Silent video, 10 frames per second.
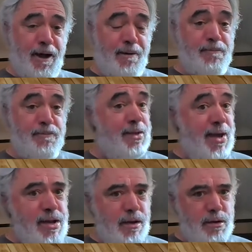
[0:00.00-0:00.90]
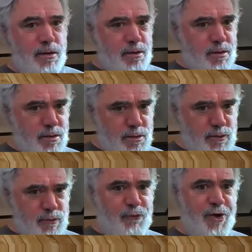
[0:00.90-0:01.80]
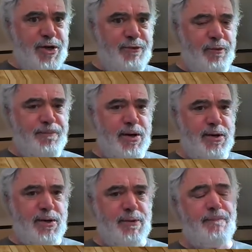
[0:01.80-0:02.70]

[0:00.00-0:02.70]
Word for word: Um, they get funding from Medicare.